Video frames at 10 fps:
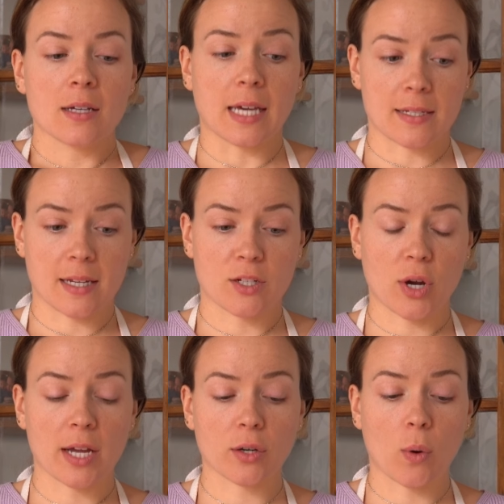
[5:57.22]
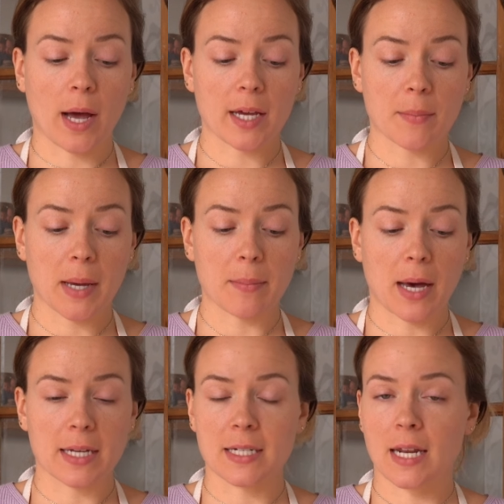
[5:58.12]
yes, I try to quiet my
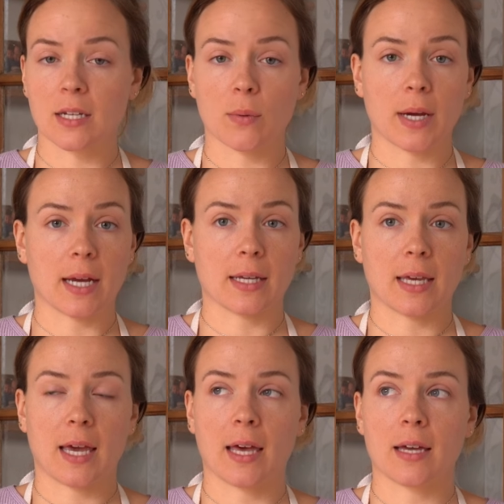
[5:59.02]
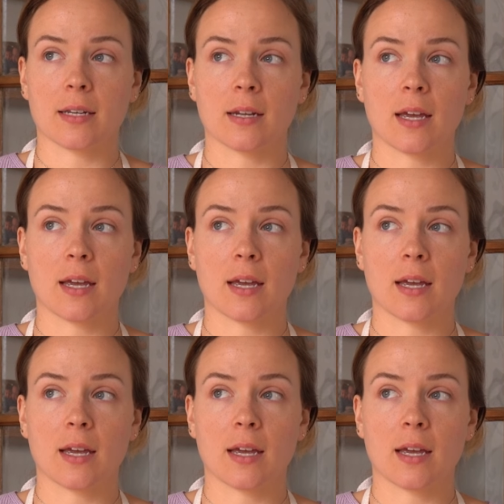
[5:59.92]
mind in any way I can.